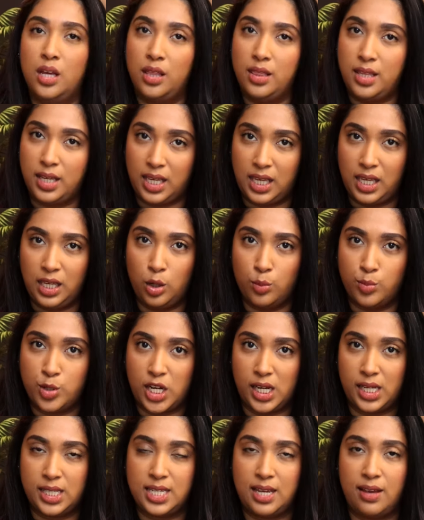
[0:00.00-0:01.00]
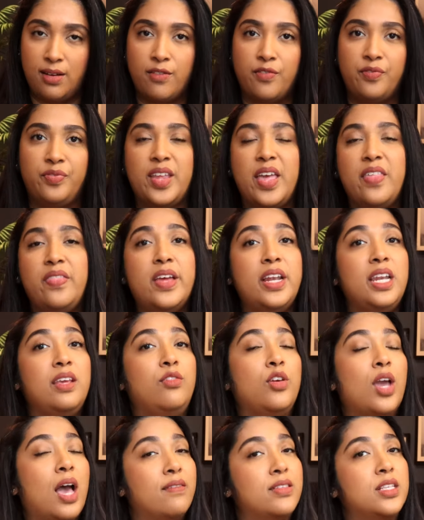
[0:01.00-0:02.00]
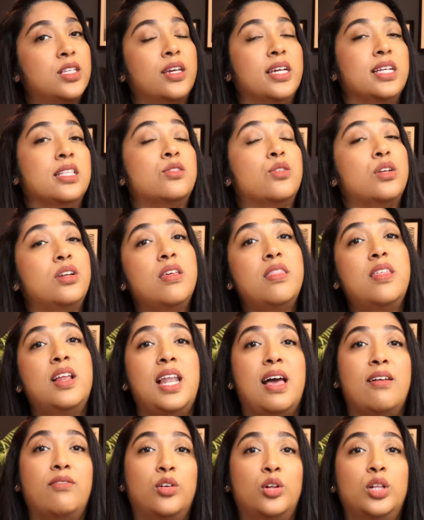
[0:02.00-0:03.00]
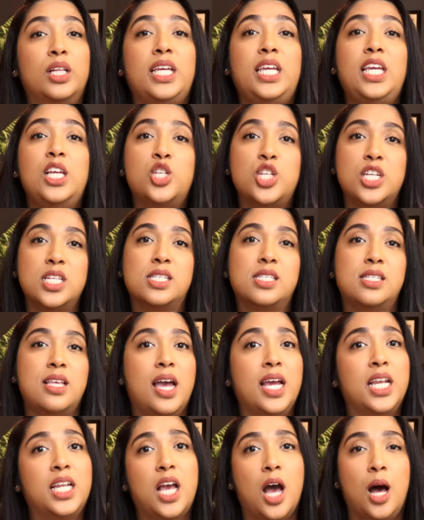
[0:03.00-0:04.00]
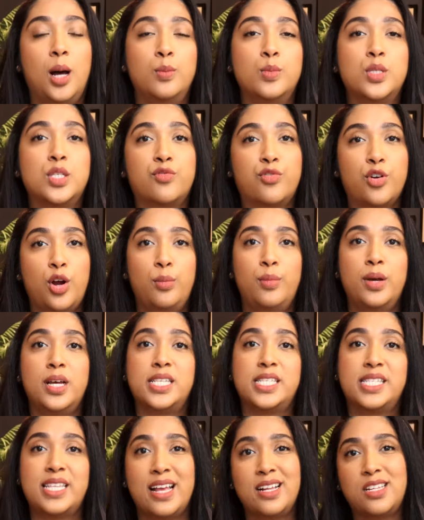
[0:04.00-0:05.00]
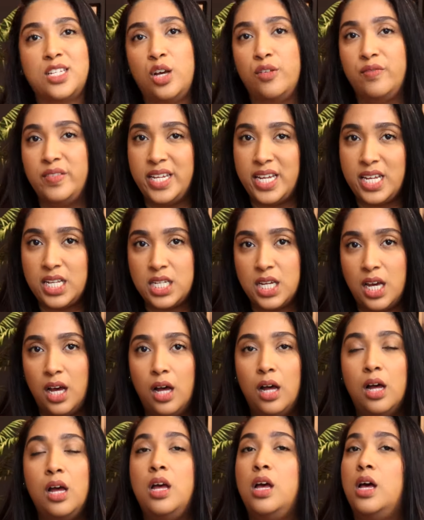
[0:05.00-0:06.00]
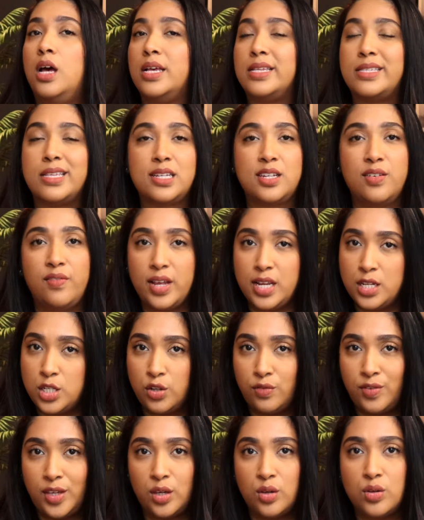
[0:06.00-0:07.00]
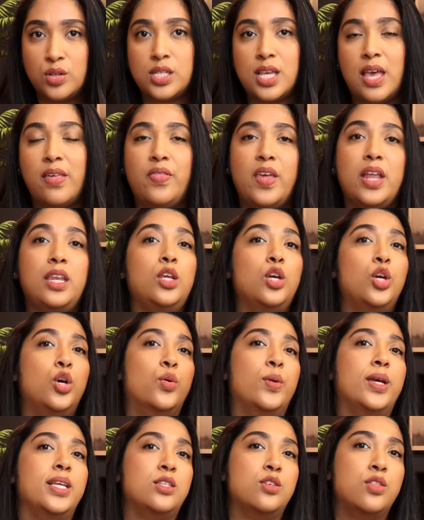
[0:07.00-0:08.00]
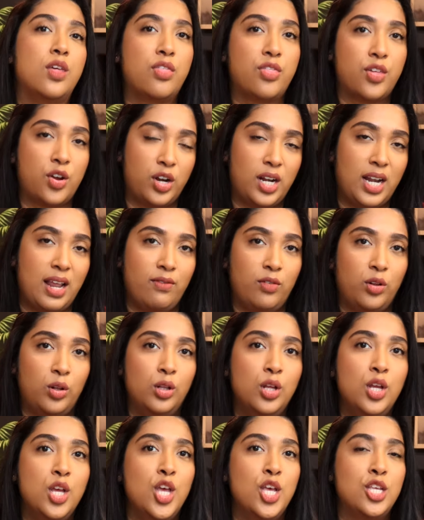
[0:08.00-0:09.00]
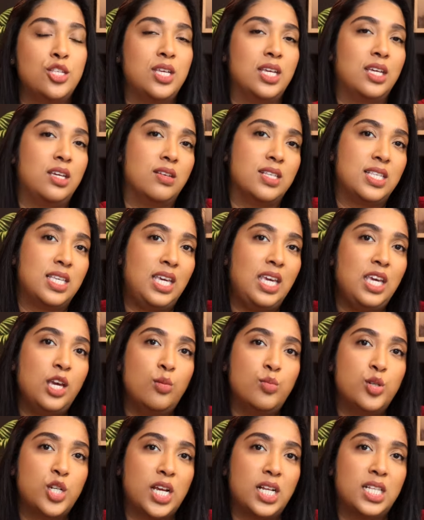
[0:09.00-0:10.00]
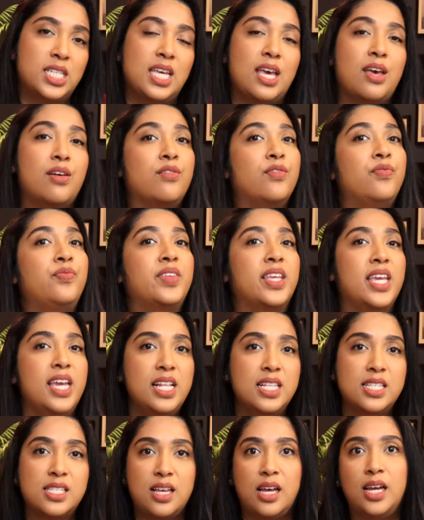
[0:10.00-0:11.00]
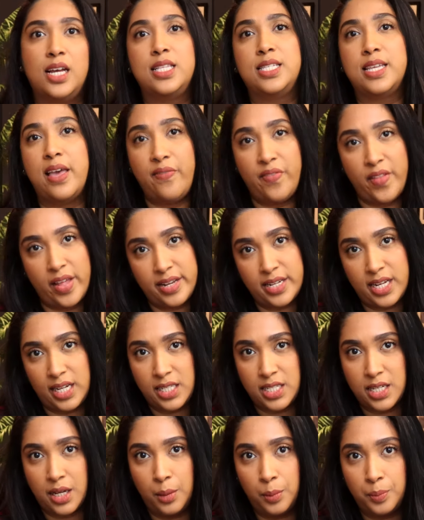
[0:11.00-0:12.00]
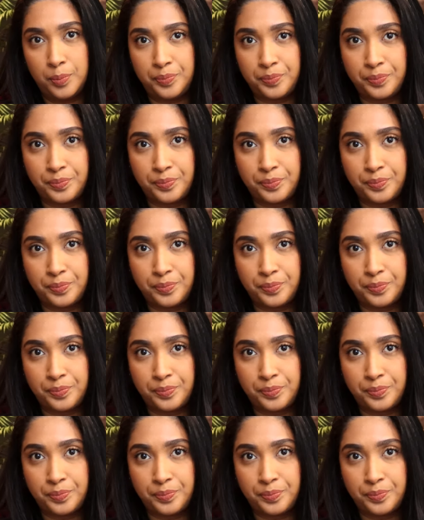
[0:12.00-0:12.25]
the key objective. And then if you have to get into another level, each insight comes from a set of data, a set of interviews, and then you go into the third level. So it goes key objective, insights, and then data.